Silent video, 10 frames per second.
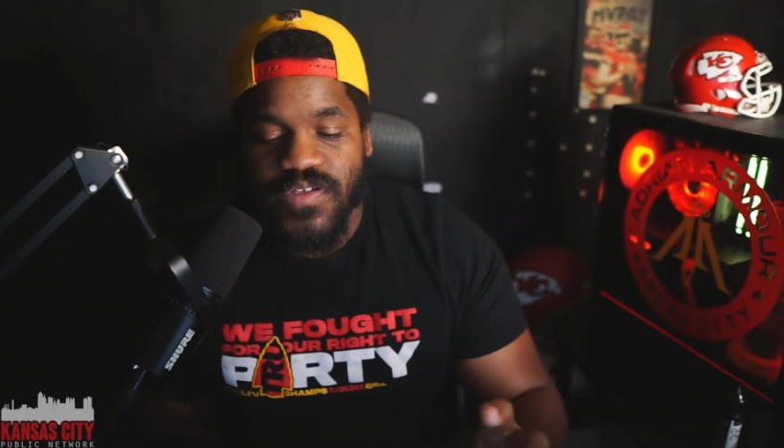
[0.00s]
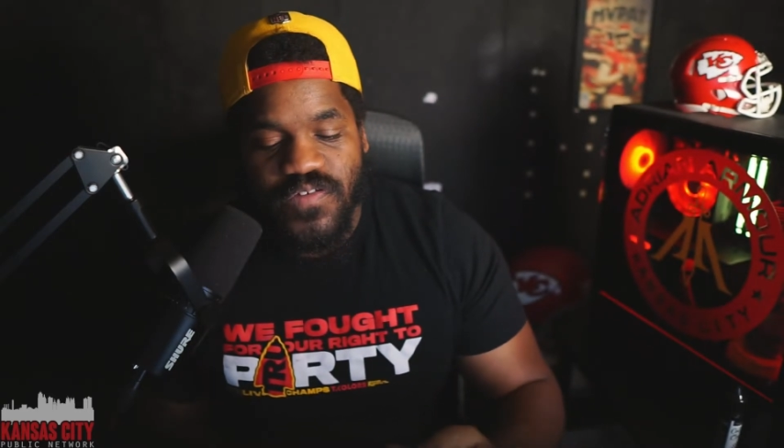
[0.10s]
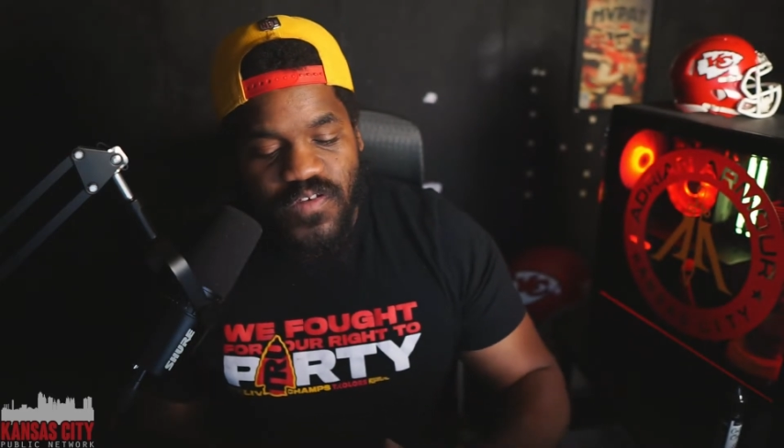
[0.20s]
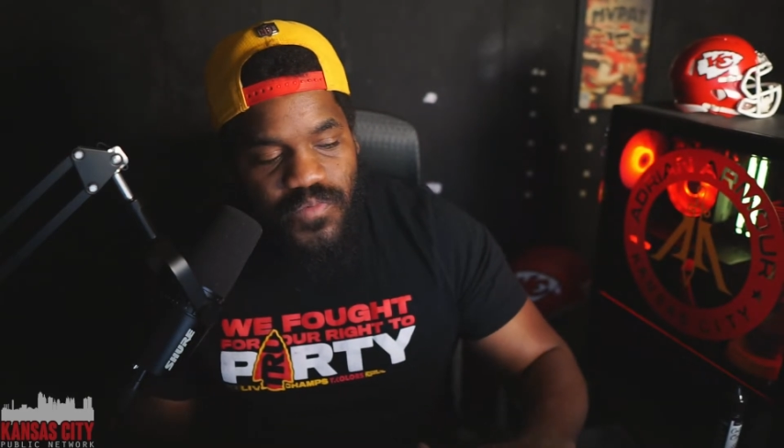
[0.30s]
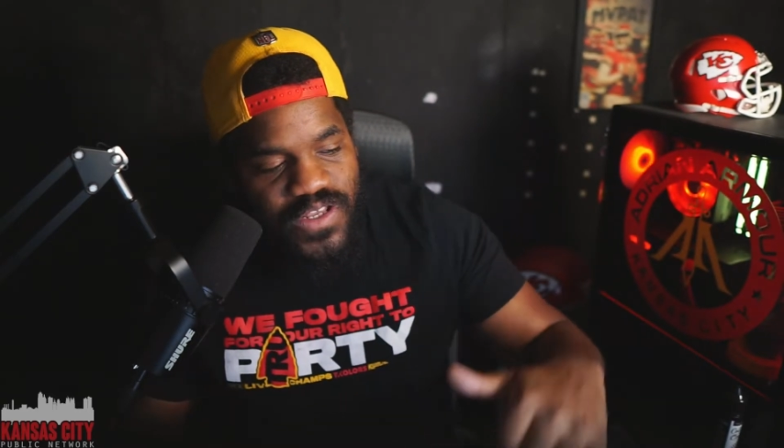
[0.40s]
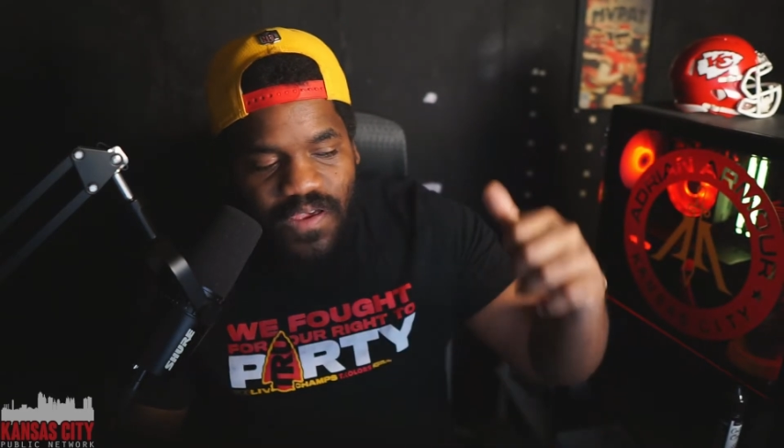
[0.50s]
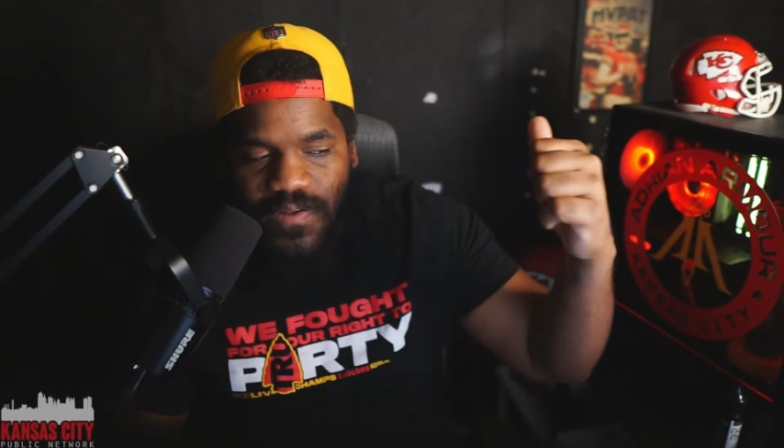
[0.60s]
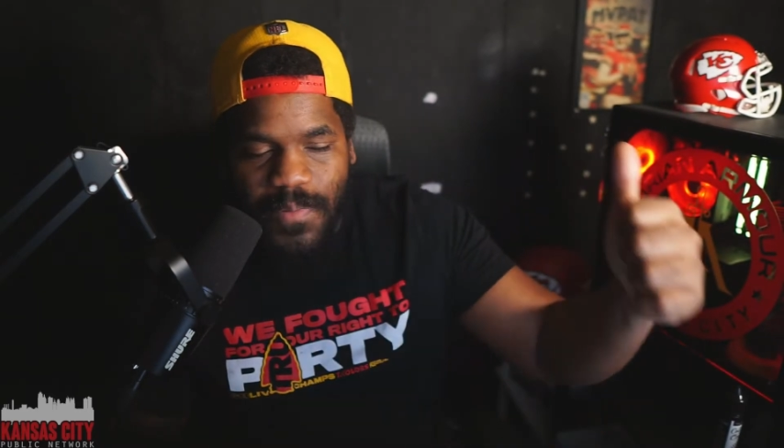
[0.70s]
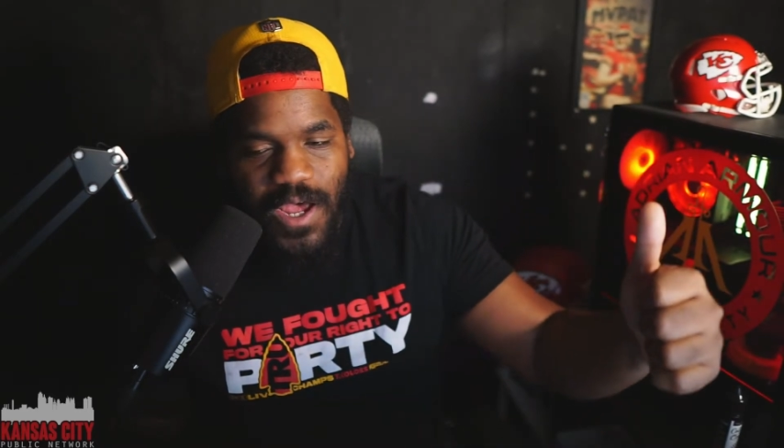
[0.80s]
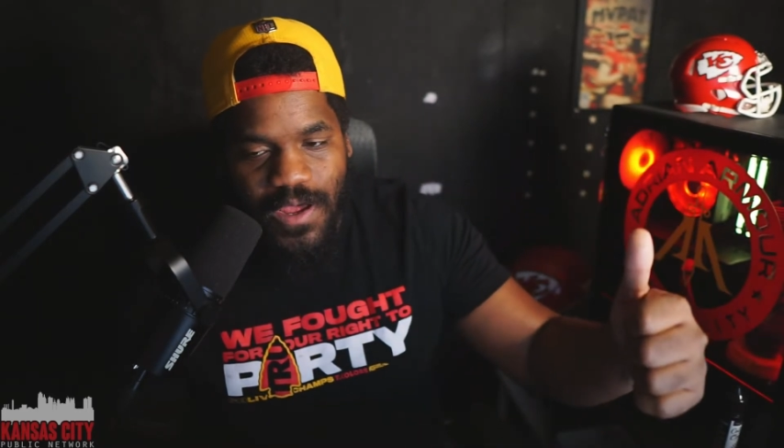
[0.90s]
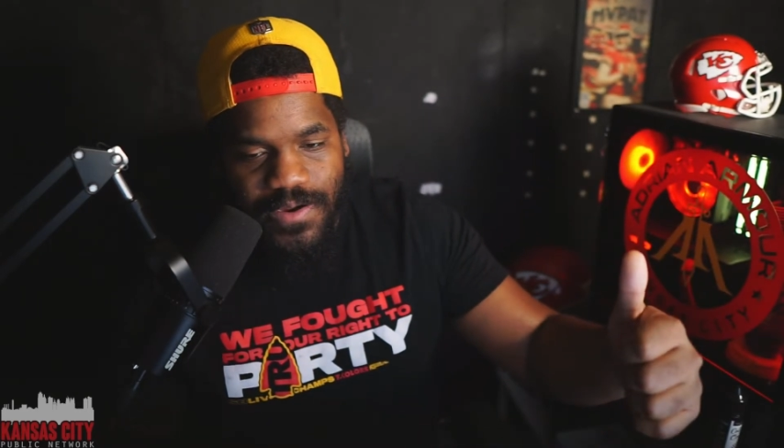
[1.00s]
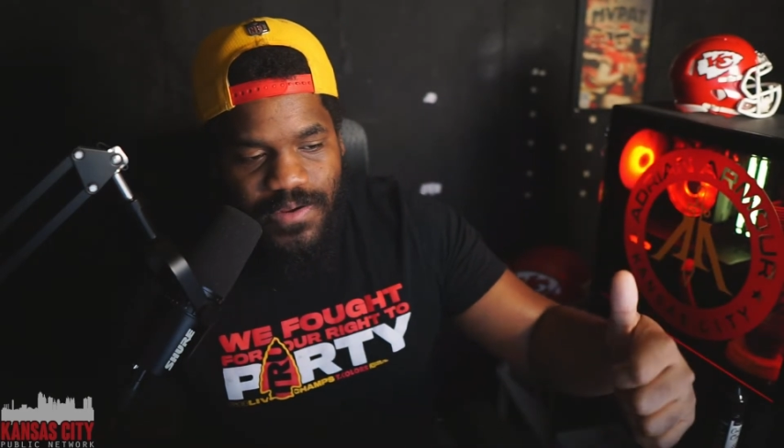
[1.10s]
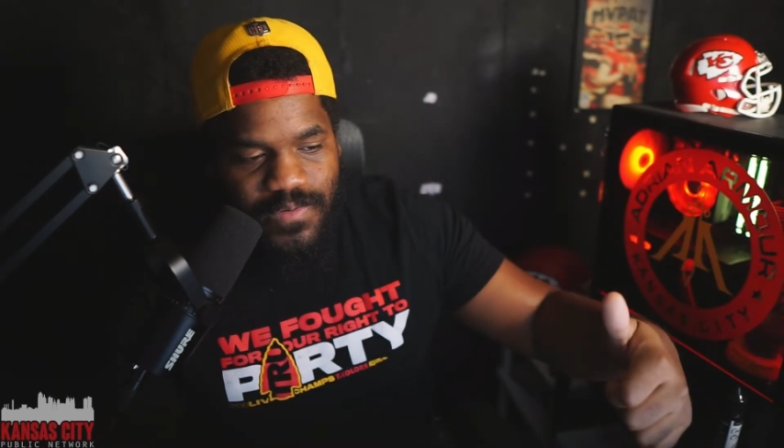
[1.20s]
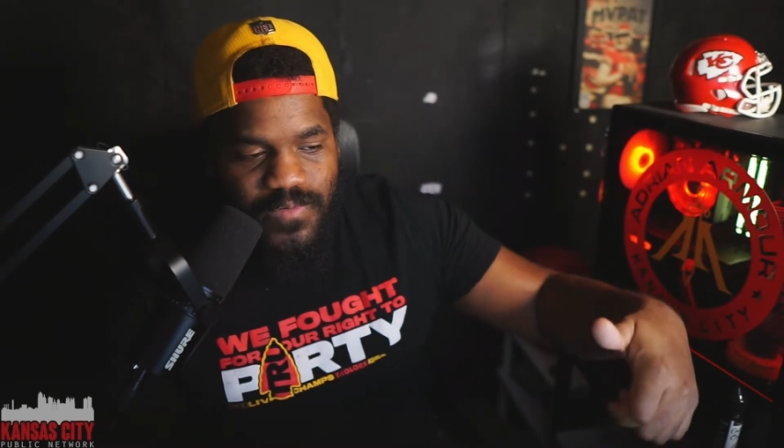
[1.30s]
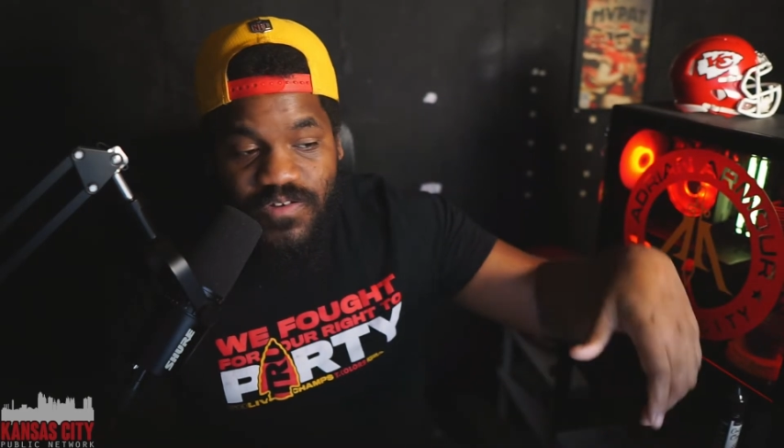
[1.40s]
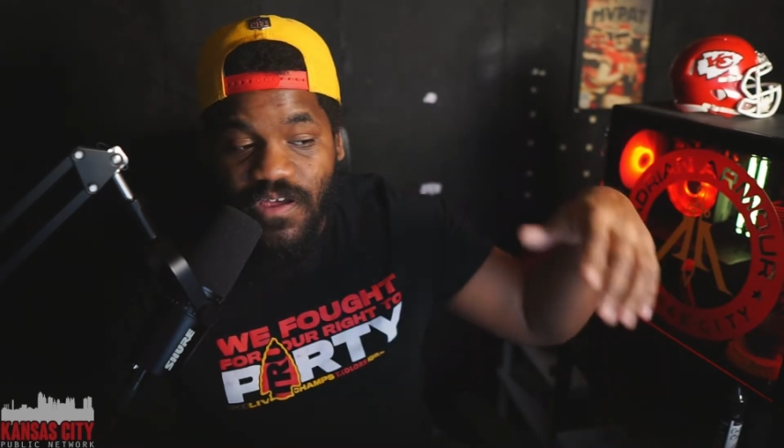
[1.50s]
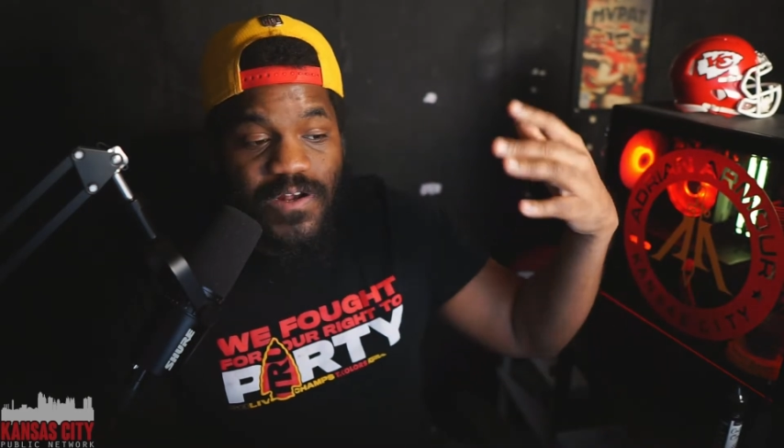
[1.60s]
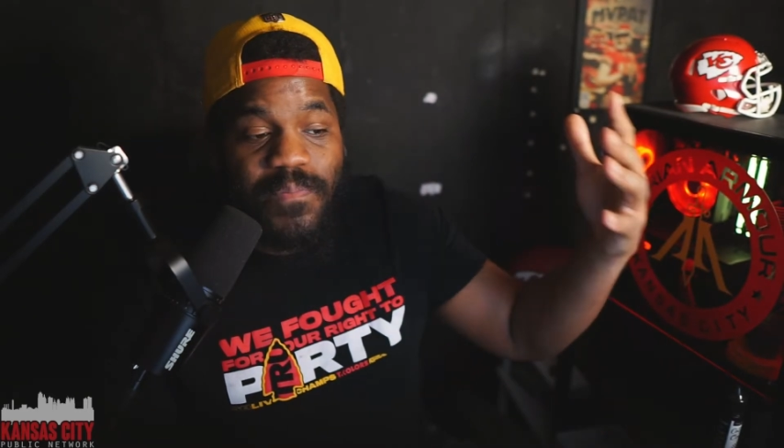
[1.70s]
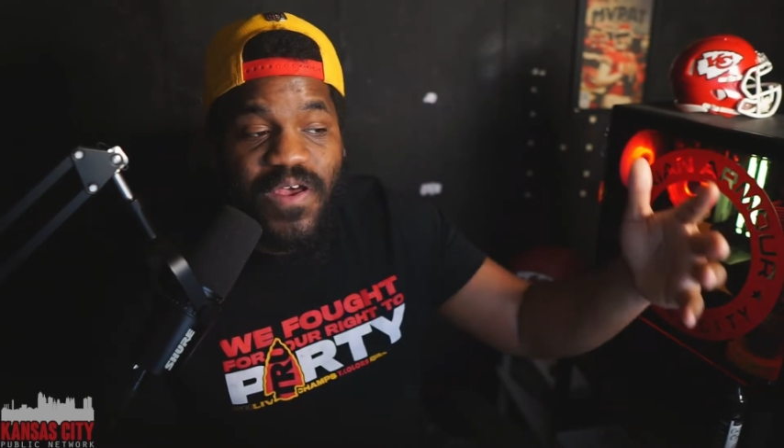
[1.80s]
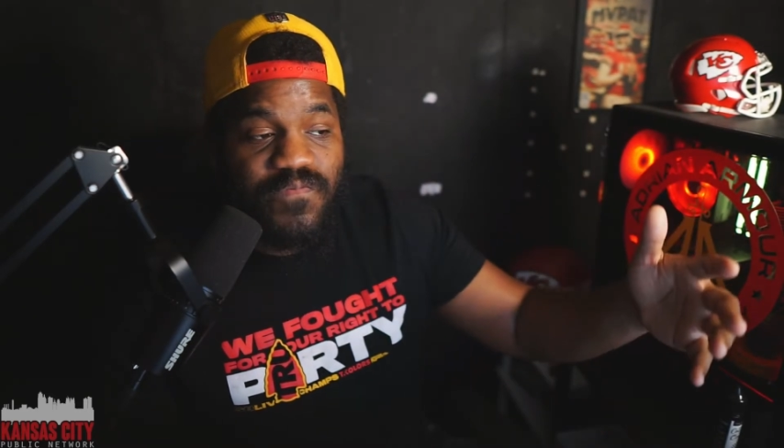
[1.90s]
So we talked about audio, we talked
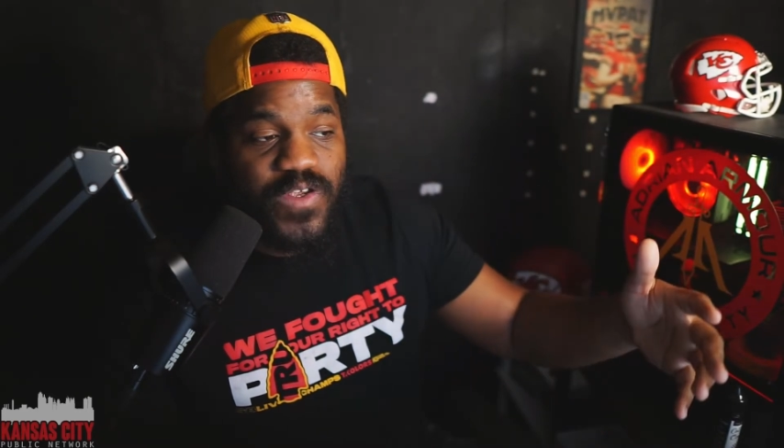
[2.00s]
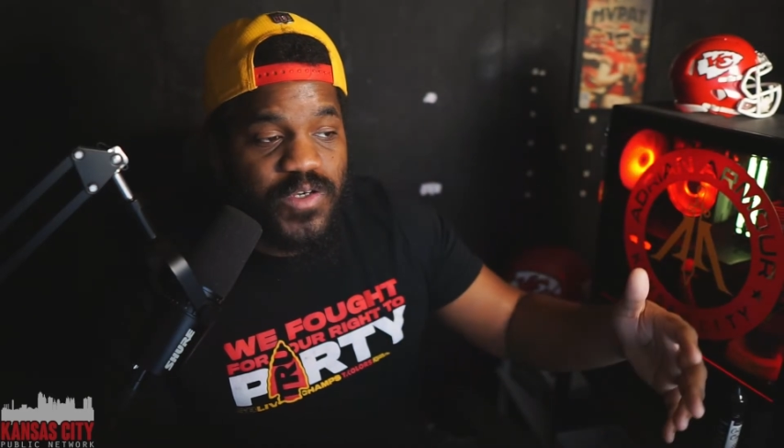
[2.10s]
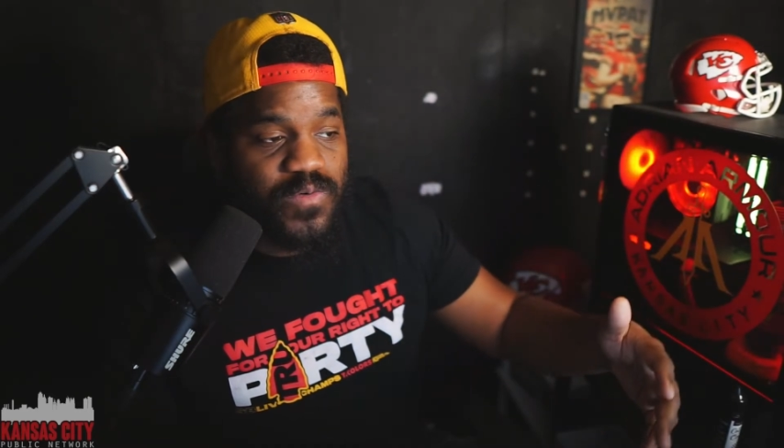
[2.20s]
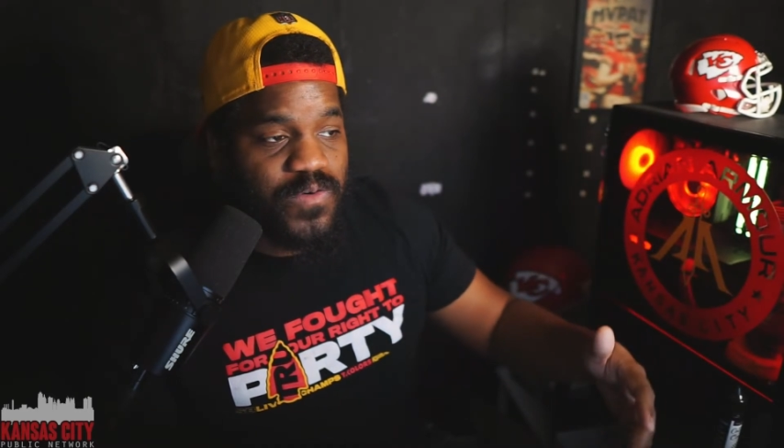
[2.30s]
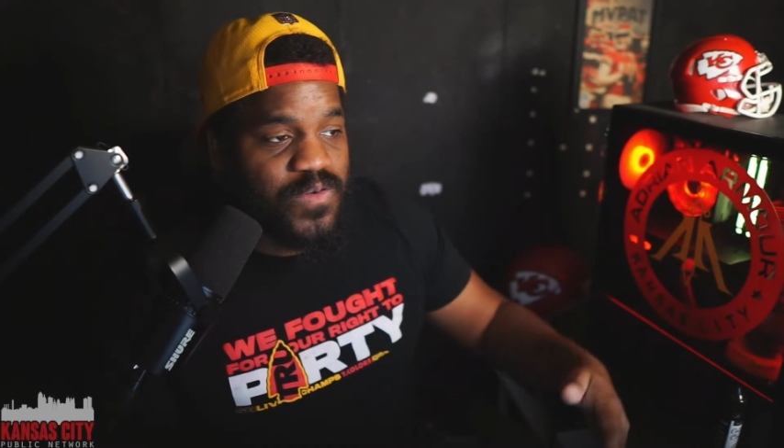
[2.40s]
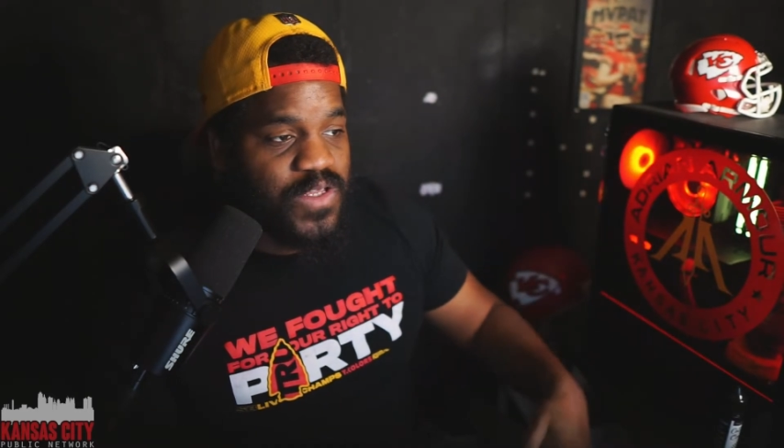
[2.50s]
about visual,